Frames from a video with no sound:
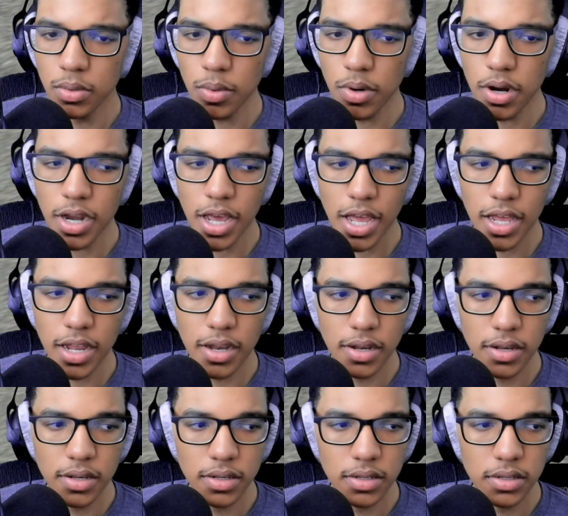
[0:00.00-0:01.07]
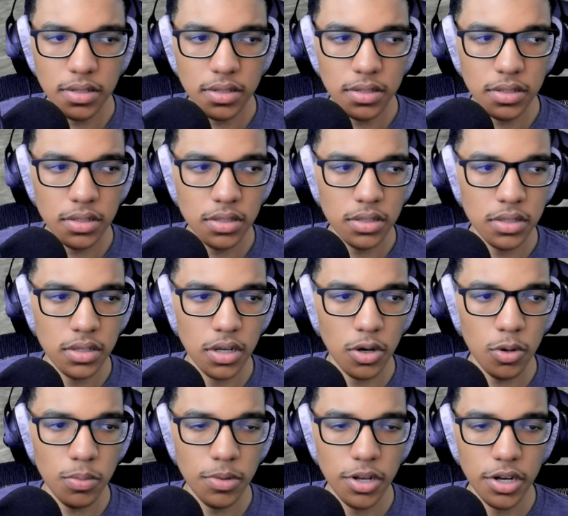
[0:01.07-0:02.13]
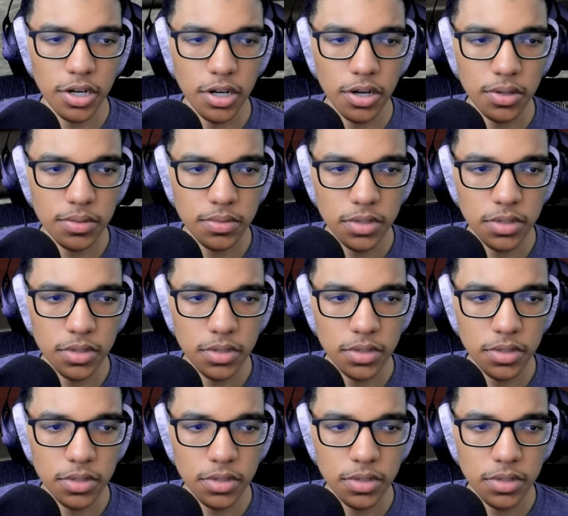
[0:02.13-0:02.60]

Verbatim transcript: Where it at? Oh, there you go.